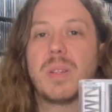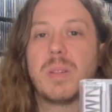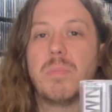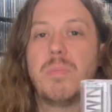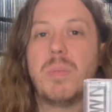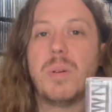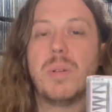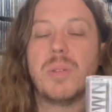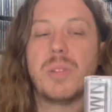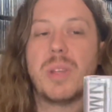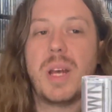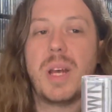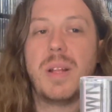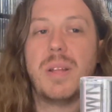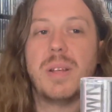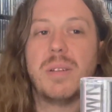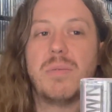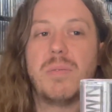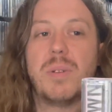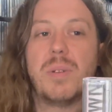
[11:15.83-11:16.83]
balls out
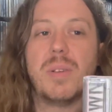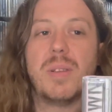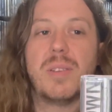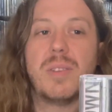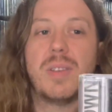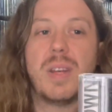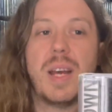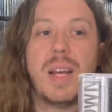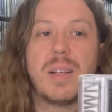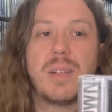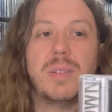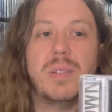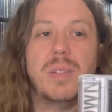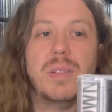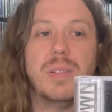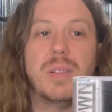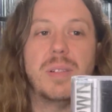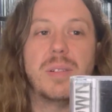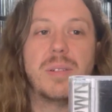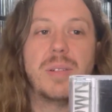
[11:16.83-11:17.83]
like full on attack on
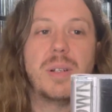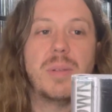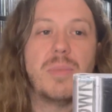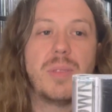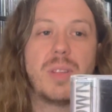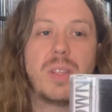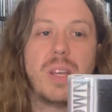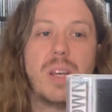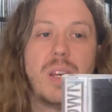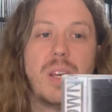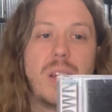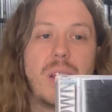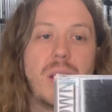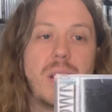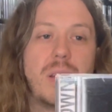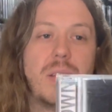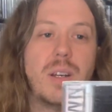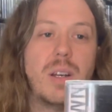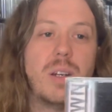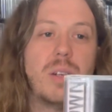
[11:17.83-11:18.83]
your eardrums.
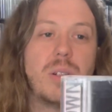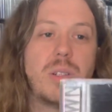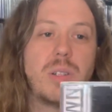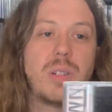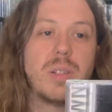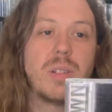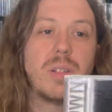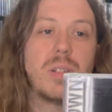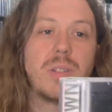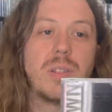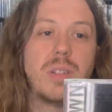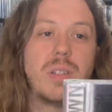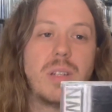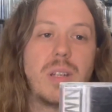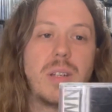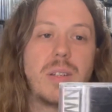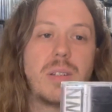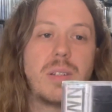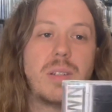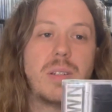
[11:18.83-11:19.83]
No sugar
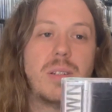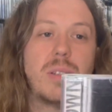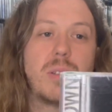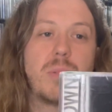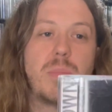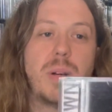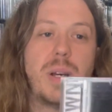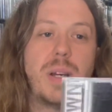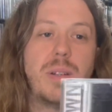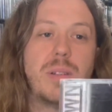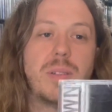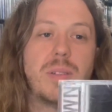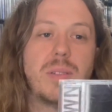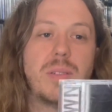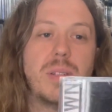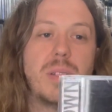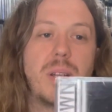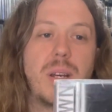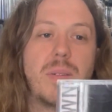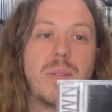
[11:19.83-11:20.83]
suggestions, spiders,
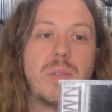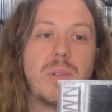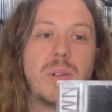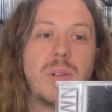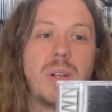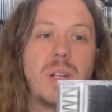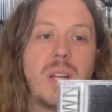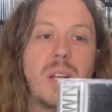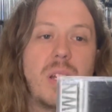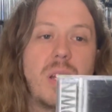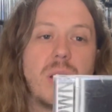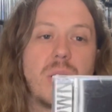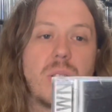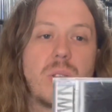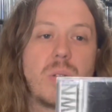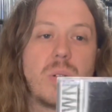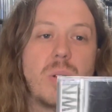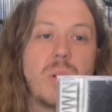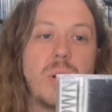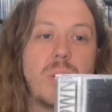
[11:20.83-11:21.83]
the devil,
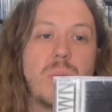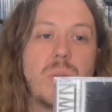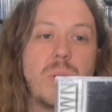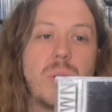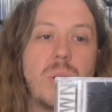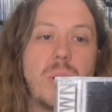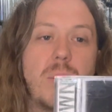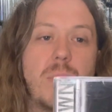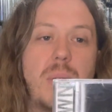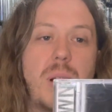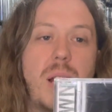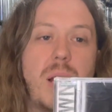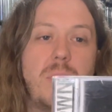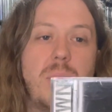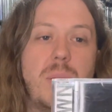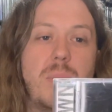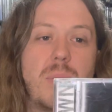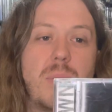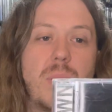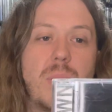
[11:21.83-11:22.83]
soil, war, mine,
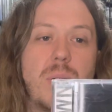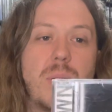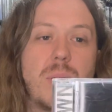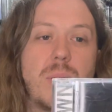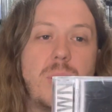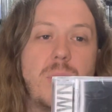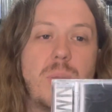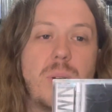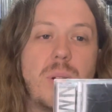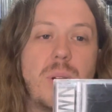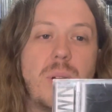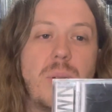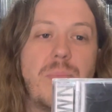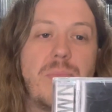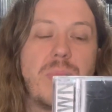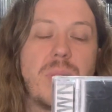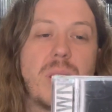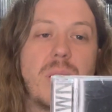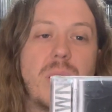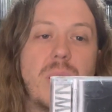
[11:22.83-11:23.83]
peephole, cubert,
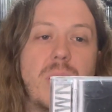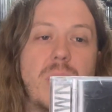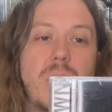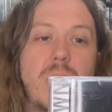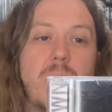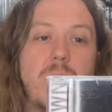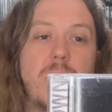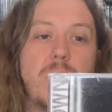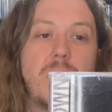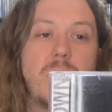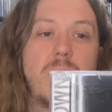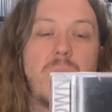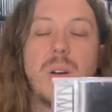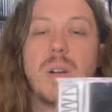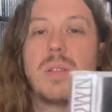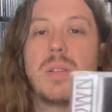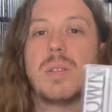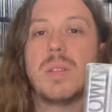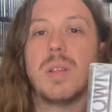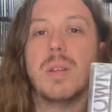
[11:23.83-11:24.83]

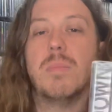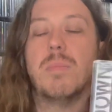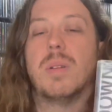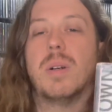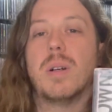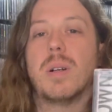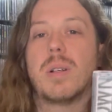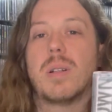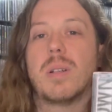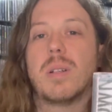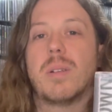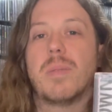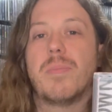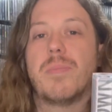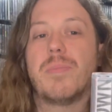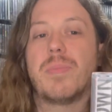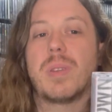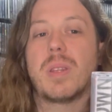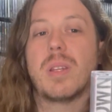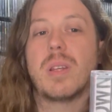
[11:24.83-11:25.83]
darts, and pluck.
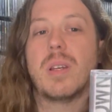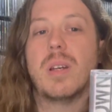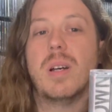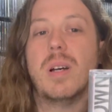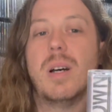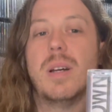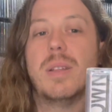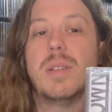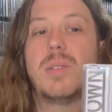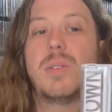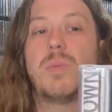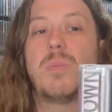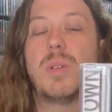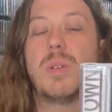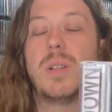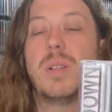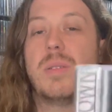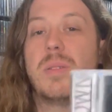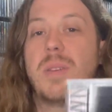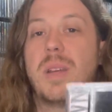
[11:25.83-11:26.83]
Uh, this is one
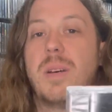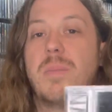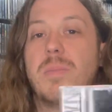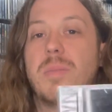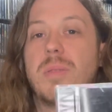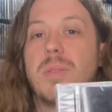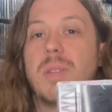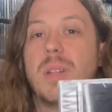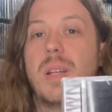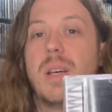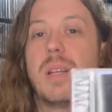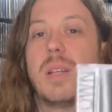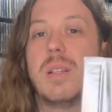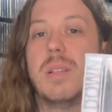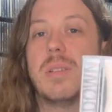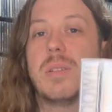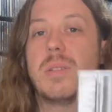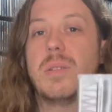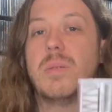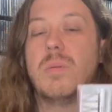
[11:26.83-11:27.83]
of those albums that I can
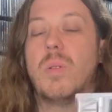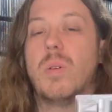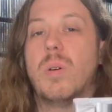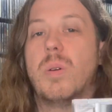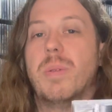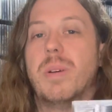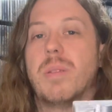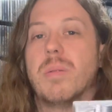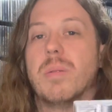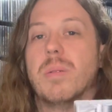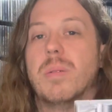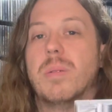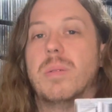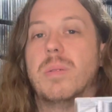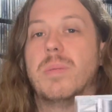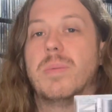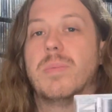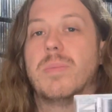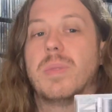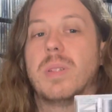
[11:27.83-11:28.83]
listen to all the way through.
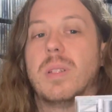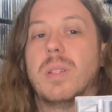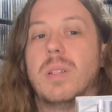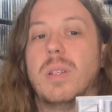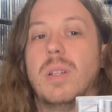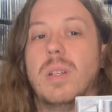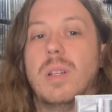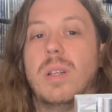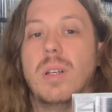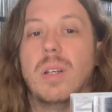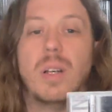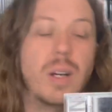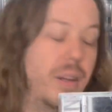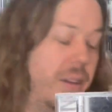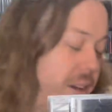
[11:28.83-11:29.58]
Uh,